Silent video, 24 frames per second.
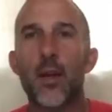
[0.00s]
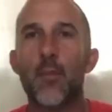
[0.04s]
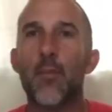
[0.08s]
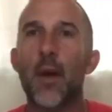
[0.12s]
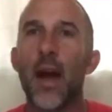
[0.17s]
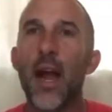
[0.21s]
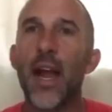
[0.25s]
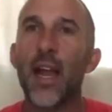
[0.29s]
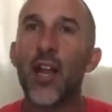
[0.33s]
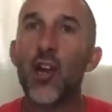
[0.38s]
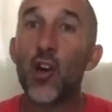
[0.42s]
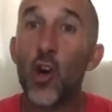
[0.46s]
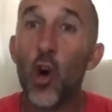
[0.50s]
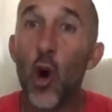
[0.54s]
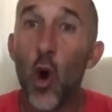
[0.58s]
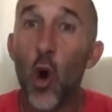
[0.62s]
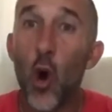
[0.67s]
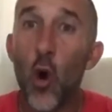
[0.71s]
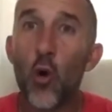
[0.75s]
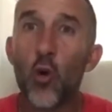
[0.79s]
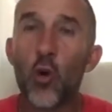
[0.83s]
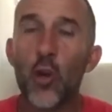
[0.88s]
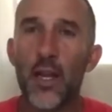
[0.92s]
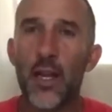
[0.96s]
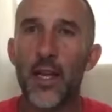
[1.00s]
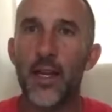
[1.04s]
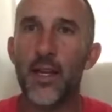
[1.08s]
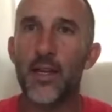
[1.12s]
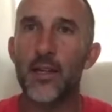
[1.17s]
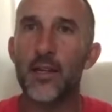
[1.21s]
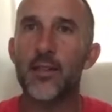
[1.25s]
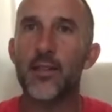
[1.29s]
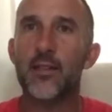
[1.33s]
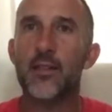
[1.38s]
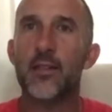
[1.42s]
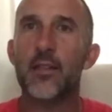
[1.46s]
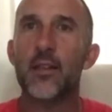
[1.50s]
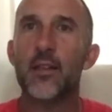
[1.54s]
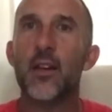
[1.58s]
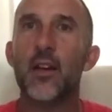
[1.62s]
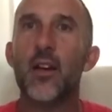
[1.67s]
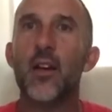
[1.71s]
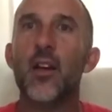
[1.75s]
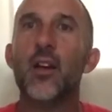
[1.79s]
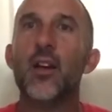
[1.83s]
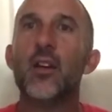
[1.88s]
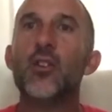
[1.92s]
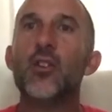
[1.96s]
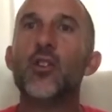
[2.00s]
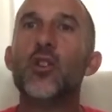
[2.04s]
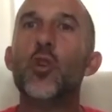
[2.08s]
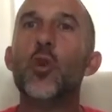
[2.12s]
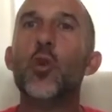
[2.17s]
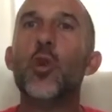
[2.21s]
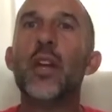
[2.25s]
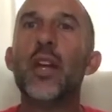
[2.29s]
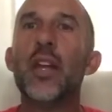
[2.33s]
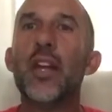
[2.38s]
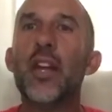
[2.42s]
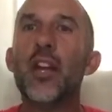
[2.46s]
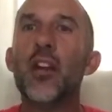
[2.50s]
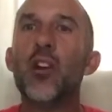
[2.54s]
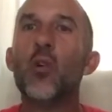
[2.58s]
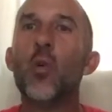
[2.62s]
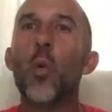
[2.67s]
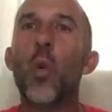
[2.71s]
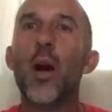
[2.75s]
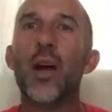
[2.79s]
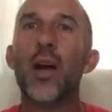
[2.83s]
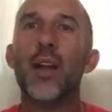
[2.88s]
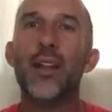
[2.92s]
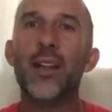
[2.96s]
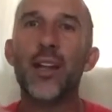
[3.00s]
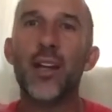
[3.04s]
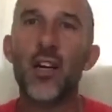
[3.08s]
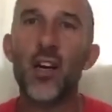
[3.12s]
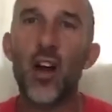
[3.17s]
my goal is to hear what